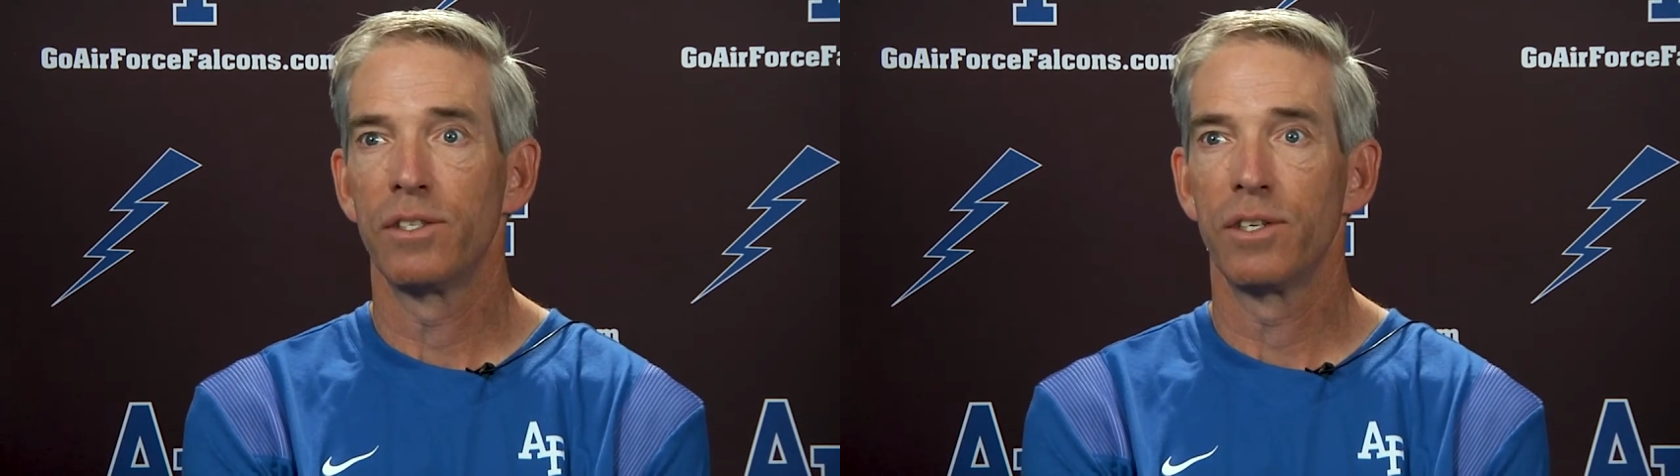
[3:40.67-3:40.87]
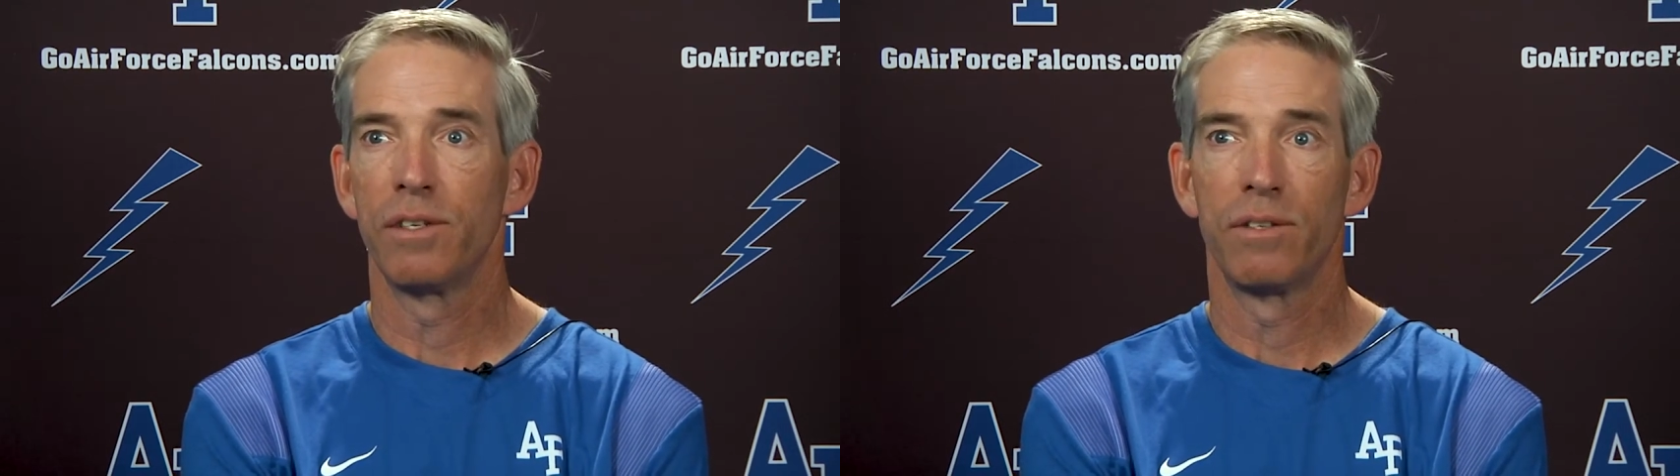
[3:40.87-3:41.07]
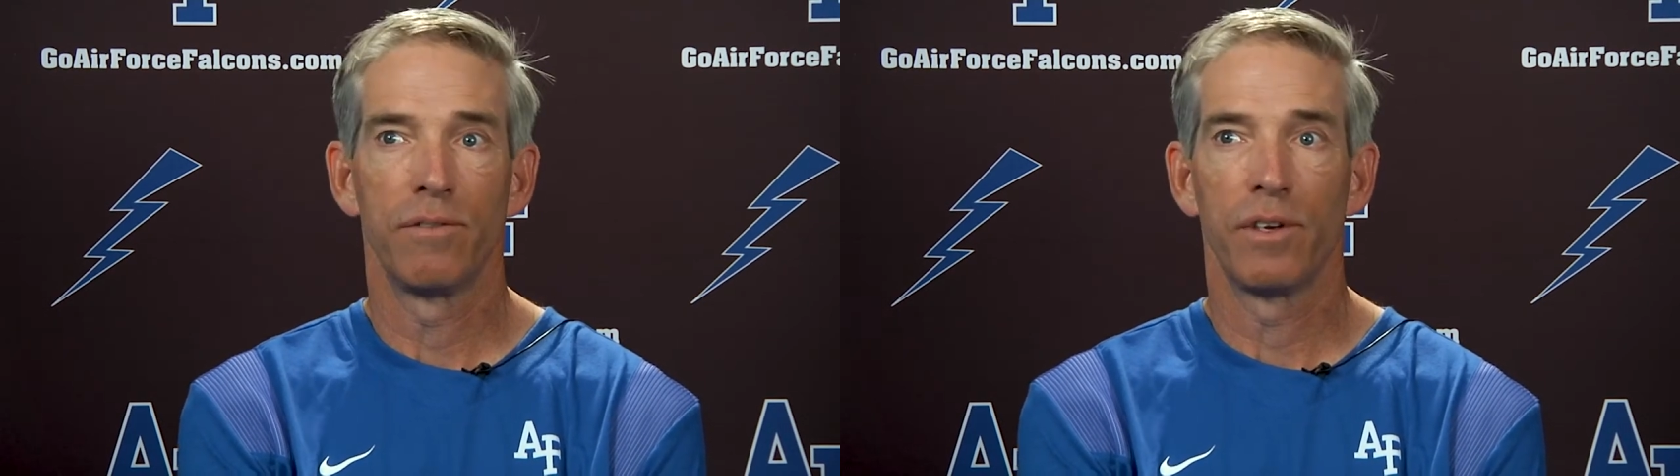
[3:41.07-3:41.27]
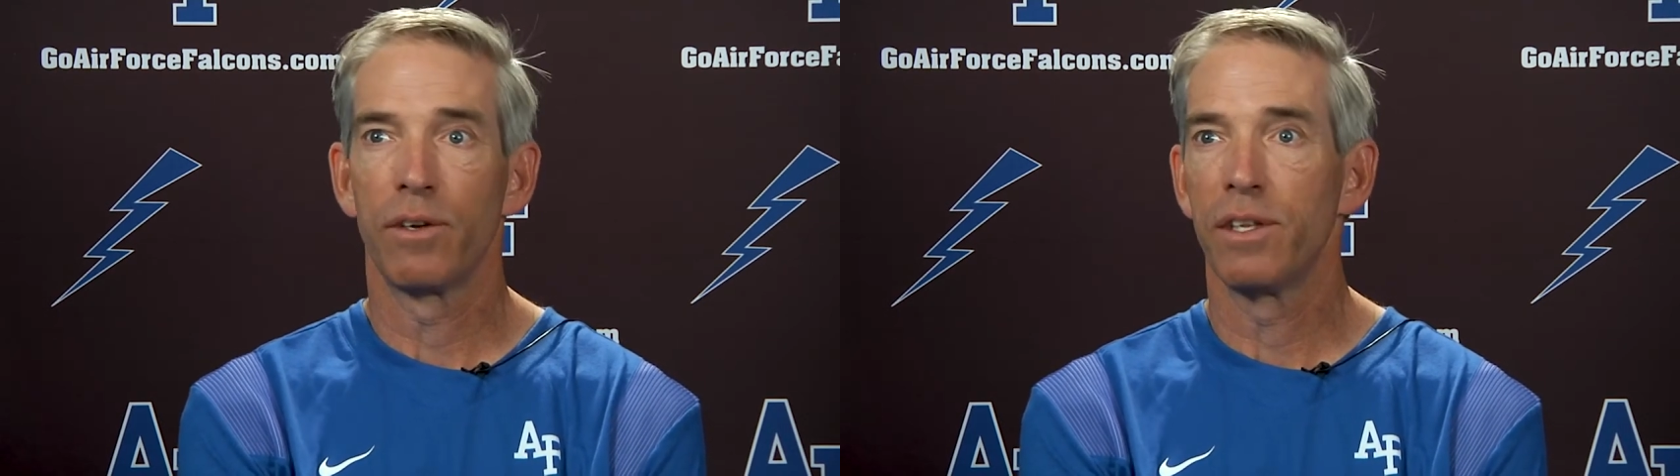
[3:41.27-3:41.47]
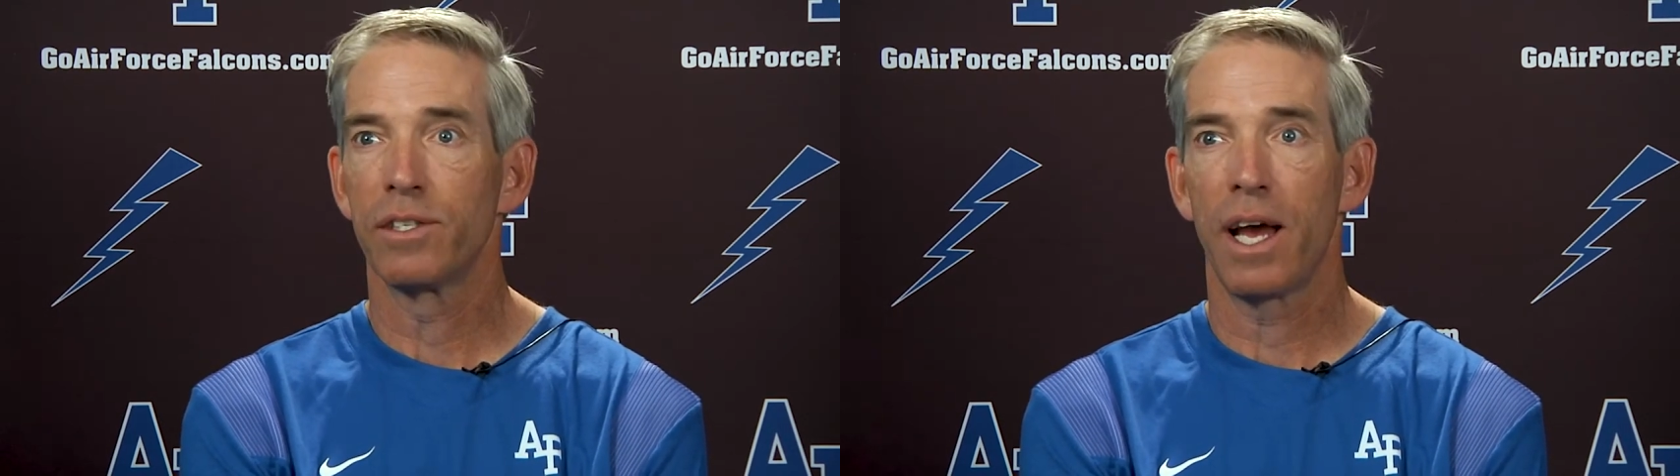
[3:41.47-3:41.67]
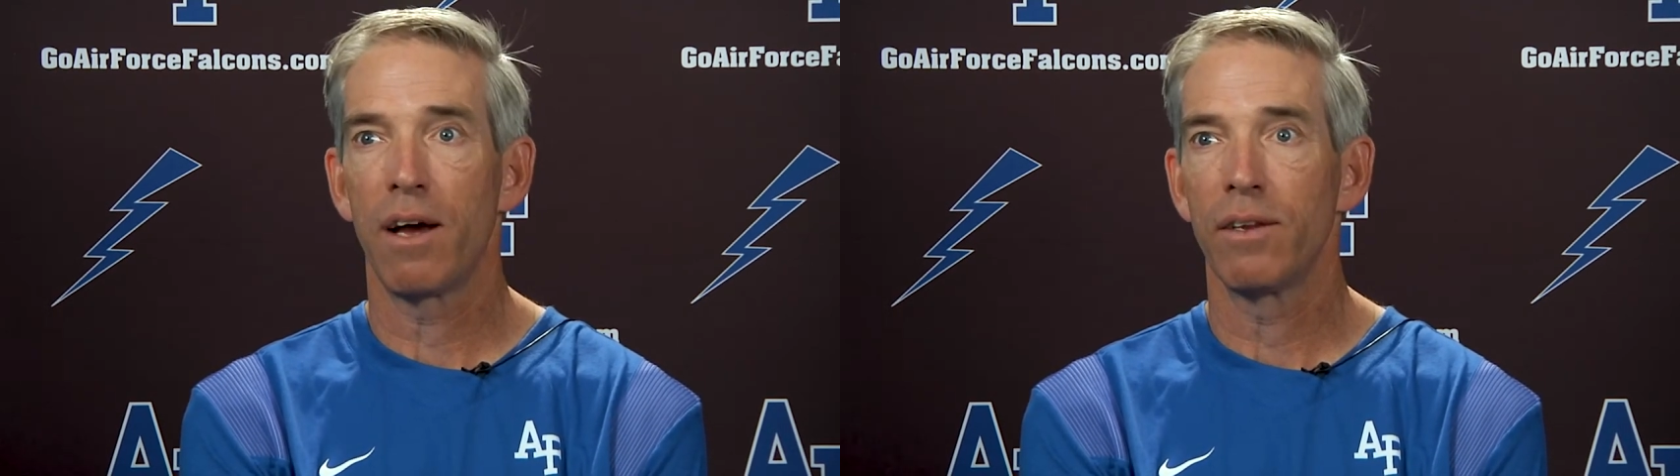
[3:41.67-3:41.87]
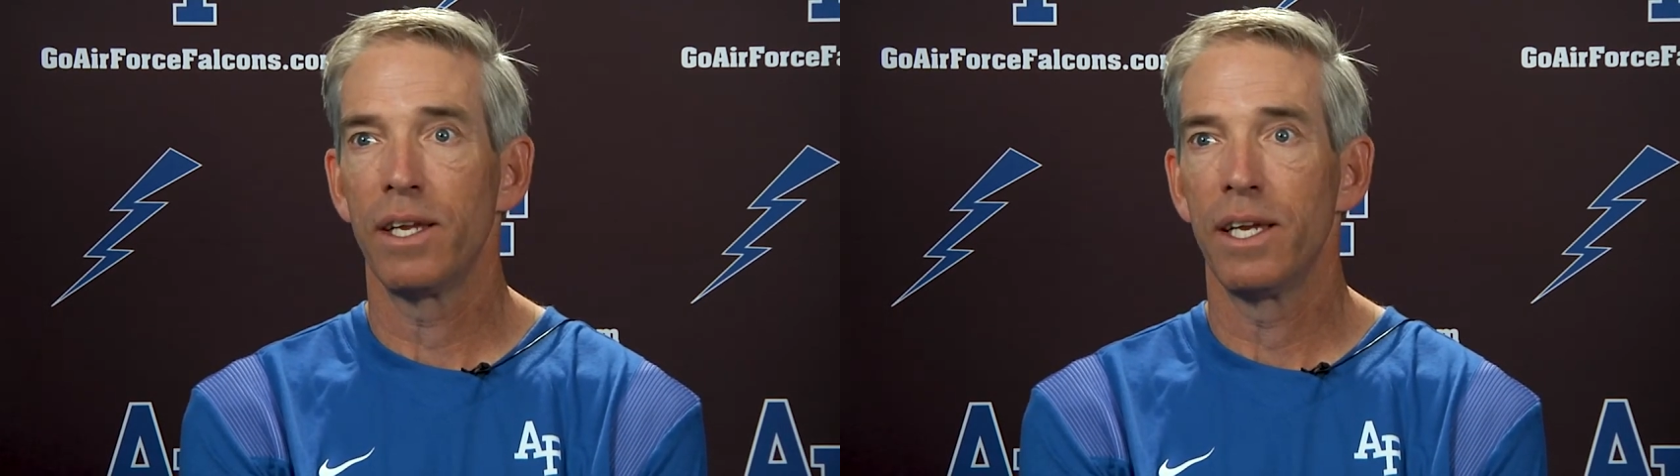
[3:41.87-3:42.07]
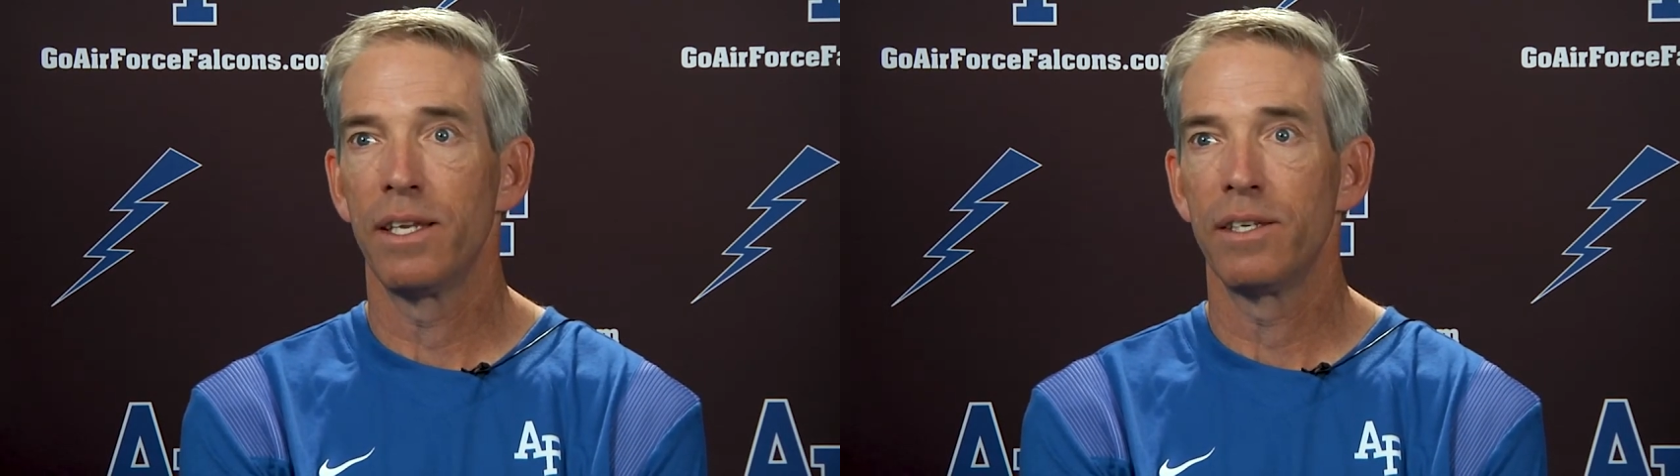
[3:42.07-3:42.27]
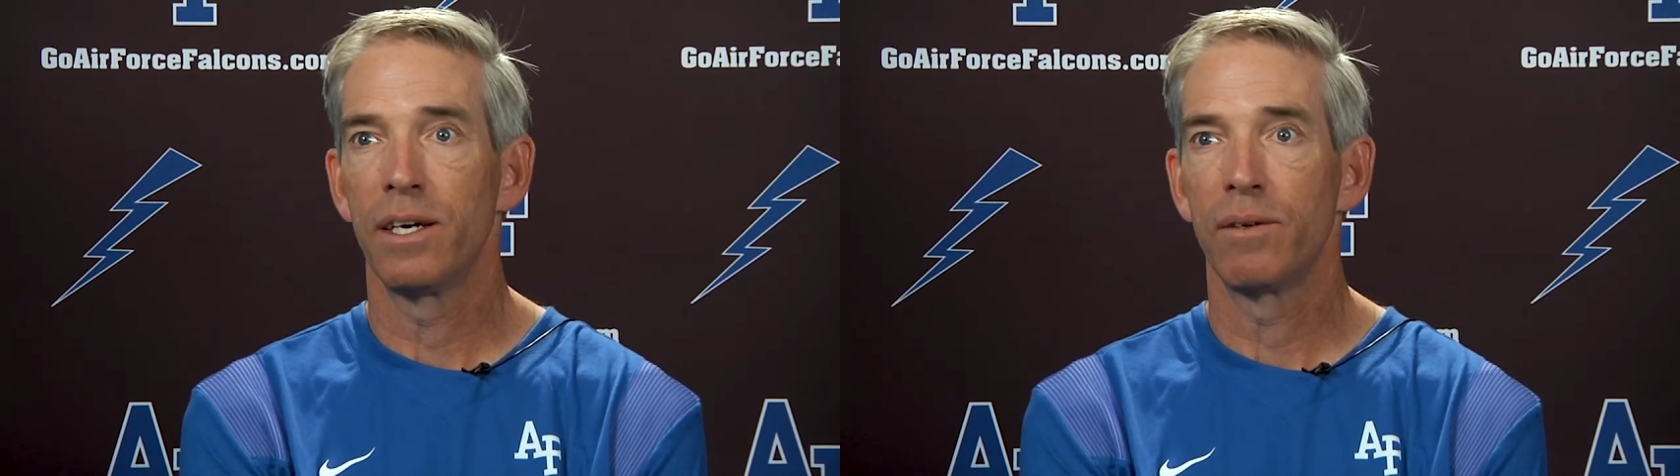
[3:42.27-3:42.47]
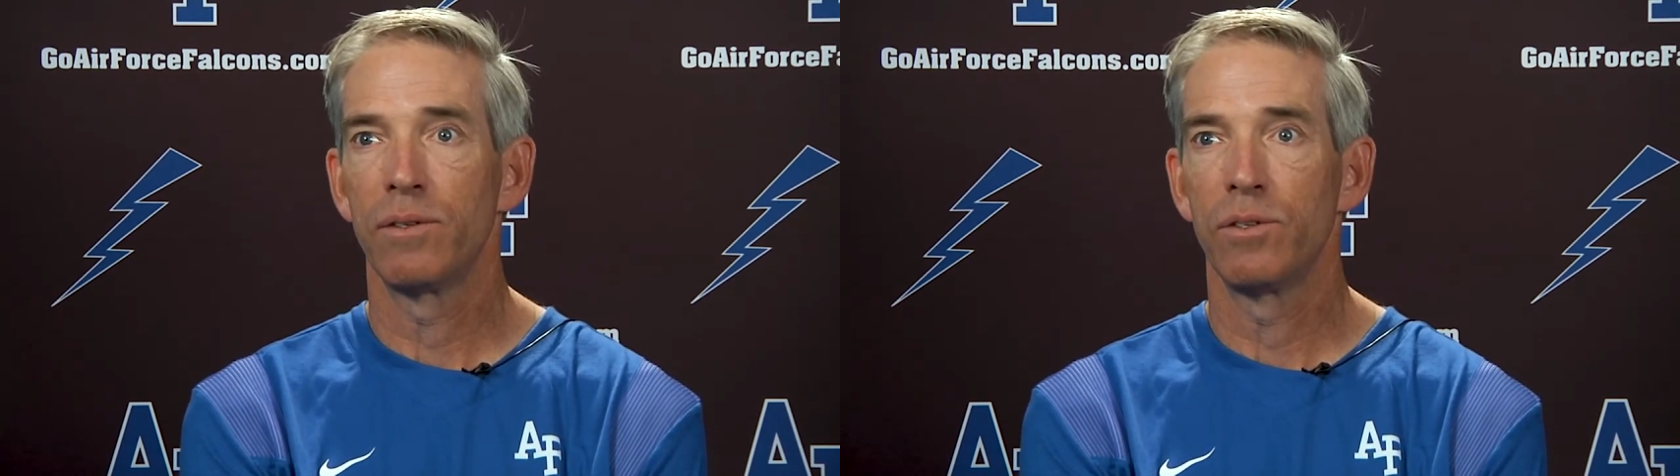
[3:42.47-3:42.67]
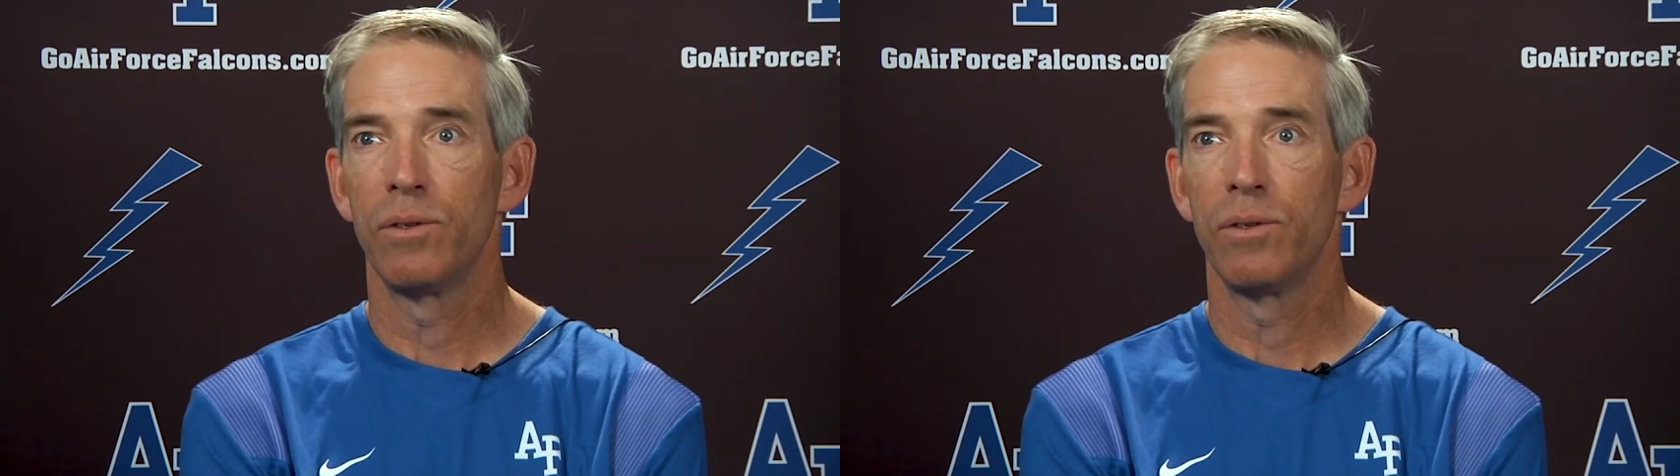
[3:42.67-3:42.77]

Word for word: to, to figure this out, and uh,